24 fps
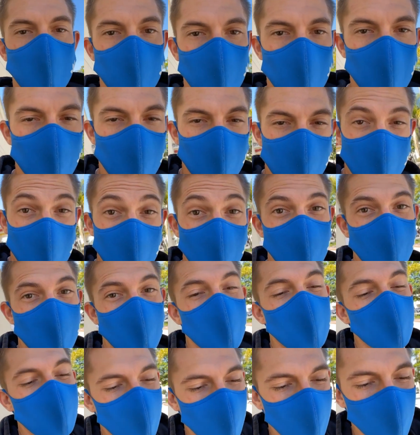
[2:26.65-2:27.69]
Hope I gave it
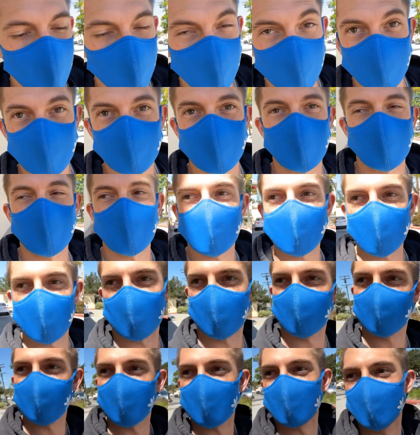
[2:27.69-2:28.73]
another go. Looks like I gotta
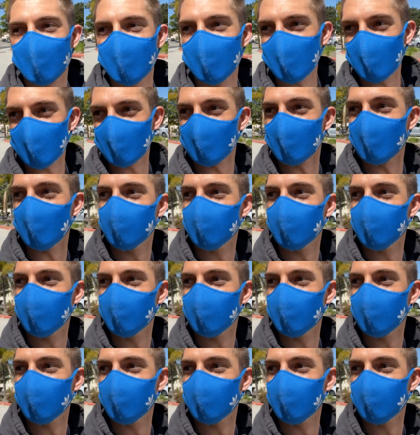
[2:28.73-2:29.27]
find a vehicle.